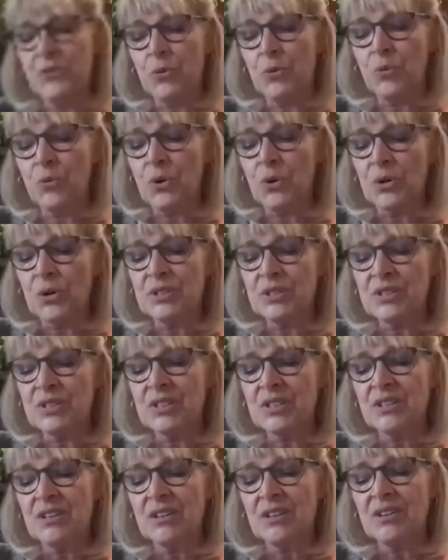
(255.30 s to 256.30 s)
words
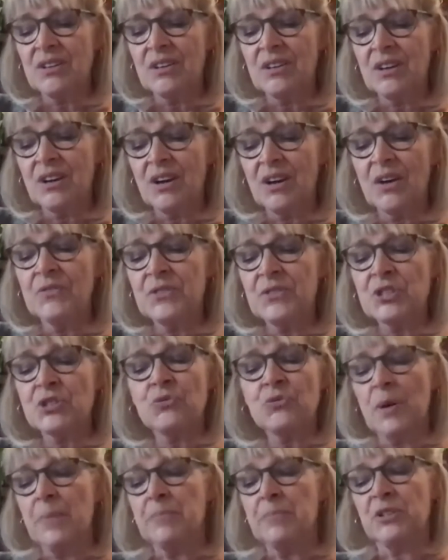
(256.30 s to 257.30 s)
of the
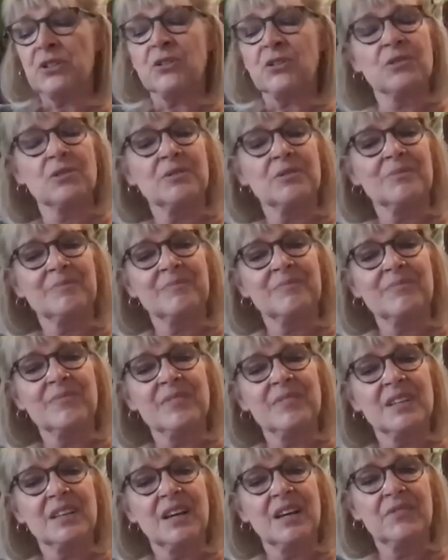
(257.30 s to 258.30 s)
scripture,
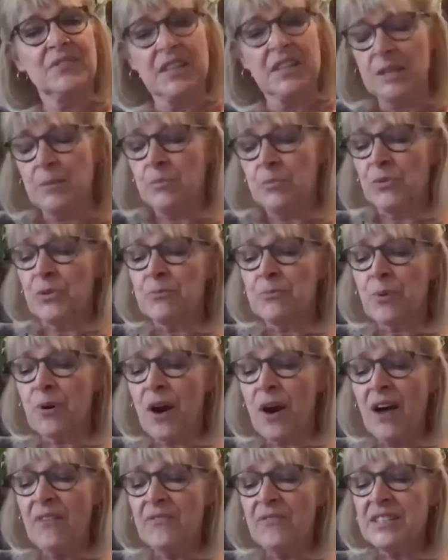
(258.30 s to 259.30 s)
of Hebrew
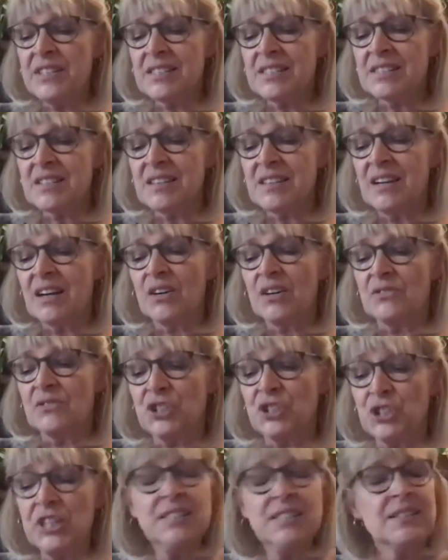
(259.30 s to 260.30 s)
prophets, of
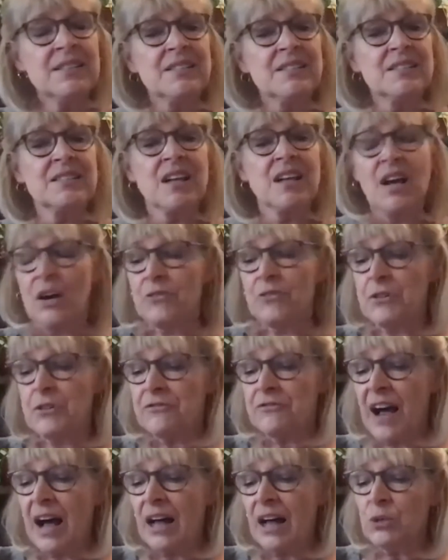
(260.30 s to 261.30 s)
Jesus, of the
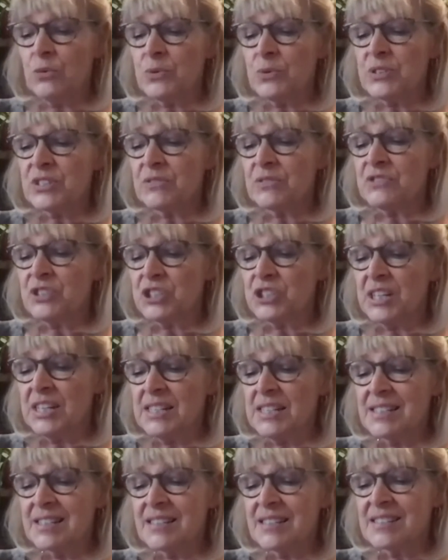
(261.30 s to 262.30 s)
followers of
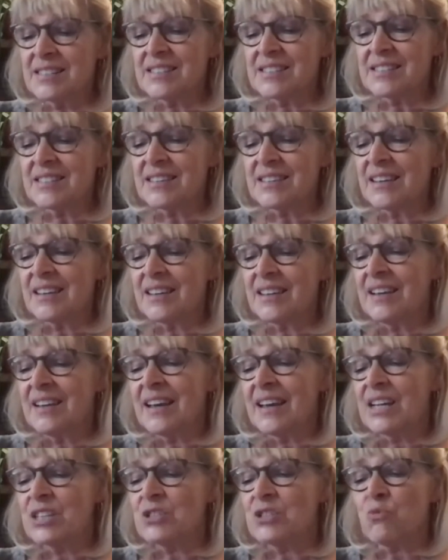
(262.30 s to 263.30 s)
Jesus,
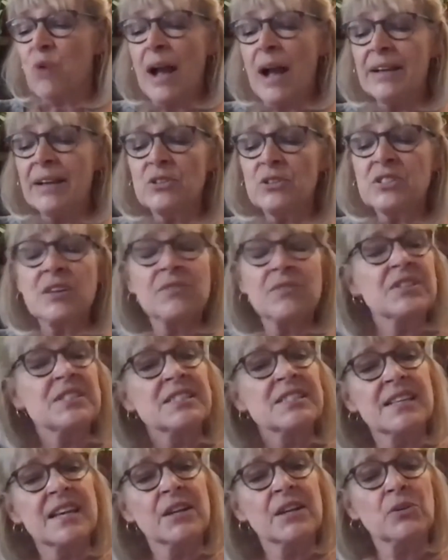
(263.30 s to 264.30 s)
as writers of the
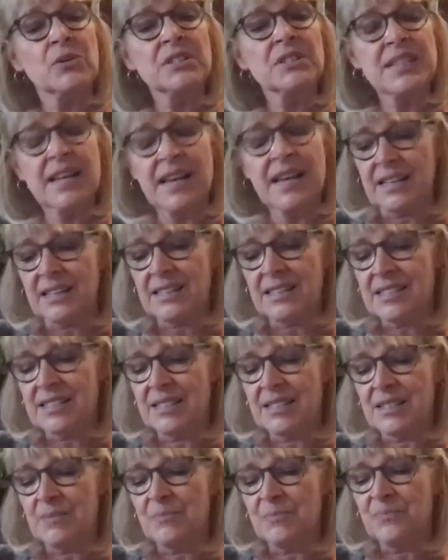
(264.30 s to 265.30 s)
sacred
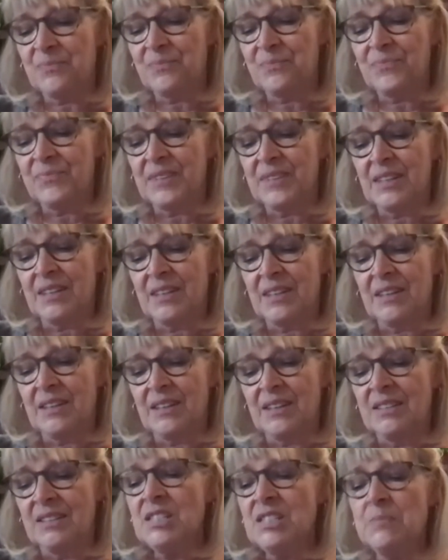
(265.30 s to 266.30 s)
texts.
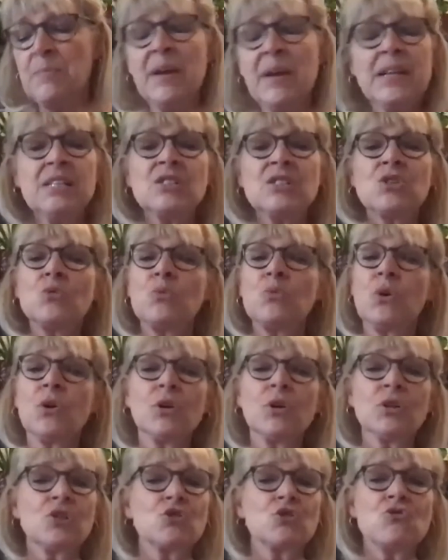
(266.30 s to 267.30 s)
This makes the
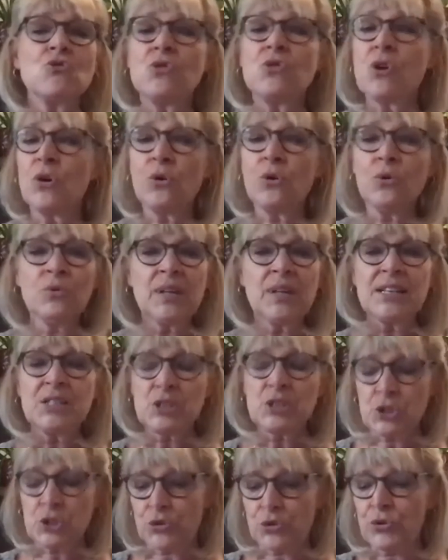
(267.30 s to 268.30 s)
words no
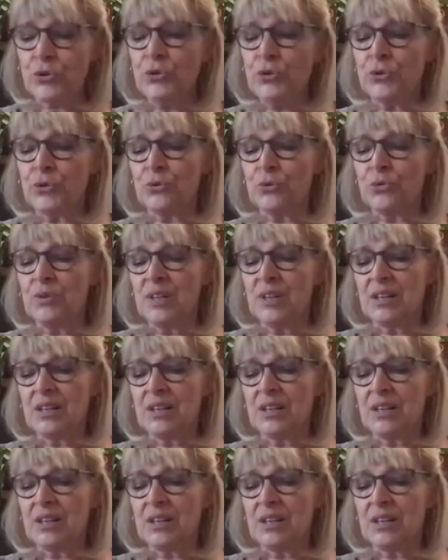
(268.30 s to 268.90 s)
less true.